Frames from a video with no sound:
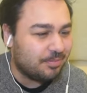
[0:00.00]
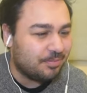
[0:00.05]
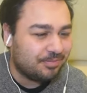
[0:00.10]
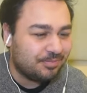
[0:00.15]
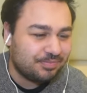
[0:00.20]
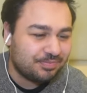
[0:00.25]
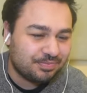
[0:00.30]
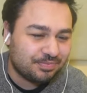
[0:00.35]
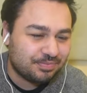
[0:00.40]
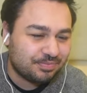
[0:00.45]

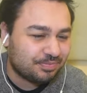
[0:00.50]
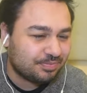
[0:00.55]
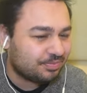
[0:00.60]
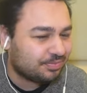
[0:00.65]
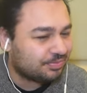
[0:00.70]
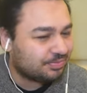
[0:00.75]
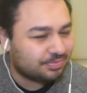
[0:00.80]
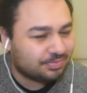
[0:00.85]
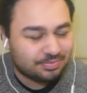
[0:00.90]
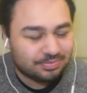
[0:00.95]

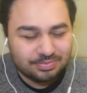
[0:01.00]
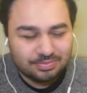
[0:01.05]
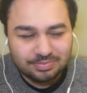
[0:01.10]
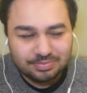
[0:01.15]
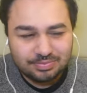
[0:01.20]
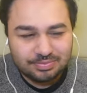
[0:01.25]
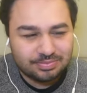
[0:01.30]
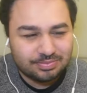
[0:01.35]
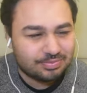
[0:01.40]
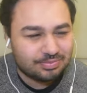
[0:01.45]

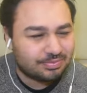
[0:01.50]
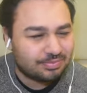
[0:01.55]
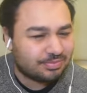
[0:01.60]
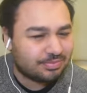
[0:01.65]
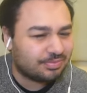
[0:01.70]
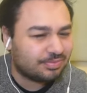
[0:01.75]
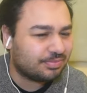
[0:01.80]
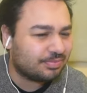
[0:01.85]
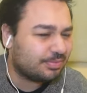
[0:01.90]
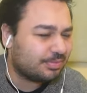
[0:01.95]

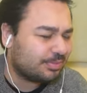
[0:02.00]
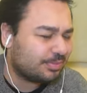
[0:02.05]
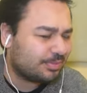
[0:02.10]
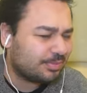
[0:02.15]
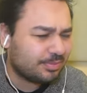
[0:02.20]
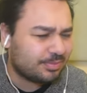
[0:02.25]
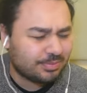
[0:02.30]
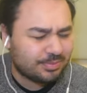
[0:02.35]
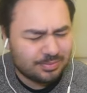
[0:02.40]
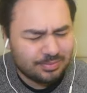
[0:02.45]

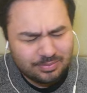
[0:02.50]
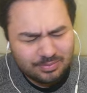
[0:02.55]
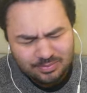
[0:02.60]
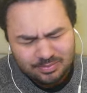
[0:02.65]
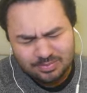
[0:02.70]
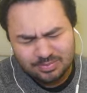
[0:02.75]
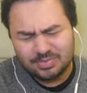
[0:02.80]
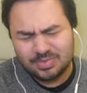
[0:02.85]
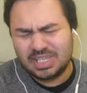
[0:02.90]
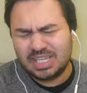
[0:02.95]

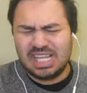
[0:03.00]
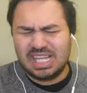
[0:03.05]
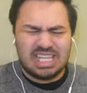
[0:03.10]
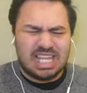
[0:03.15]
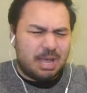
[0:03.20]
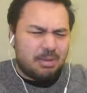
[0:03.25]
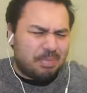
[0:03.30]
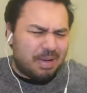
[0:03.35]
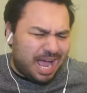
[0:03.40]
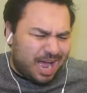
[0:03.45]
And
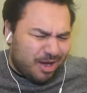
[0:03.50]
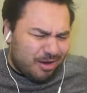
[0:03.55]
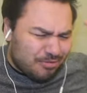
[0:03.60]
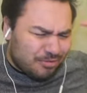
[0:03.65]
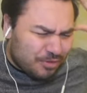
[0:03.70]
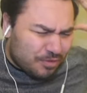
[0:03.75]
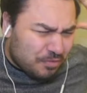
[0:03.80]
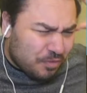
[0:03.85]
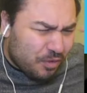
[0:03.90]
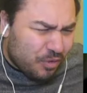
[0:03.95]
that
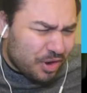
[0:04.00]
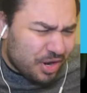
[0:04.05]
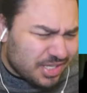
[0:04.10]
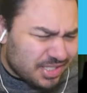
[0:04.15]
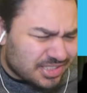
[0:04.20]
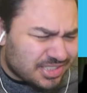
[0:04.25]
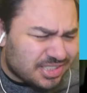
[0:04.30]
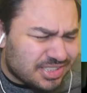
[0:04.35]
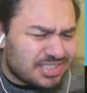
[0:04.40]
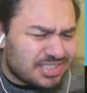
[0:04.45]
powerful voice.